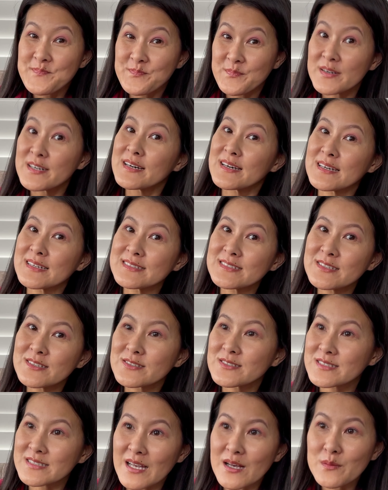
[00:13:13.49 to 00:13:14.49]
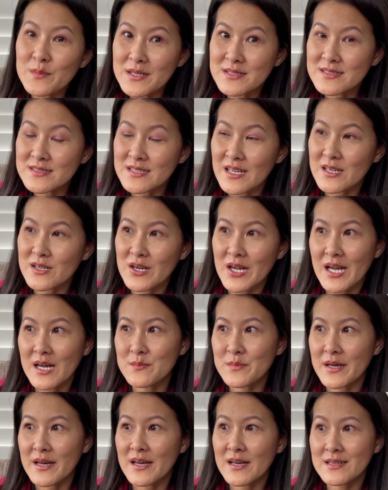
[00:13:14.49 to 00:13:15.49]
but, you know, sell my designer
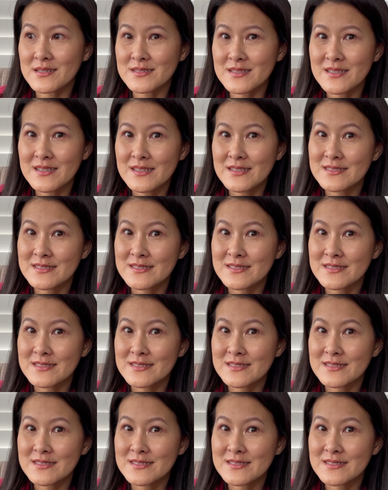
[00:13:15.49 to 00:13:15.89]
handbags,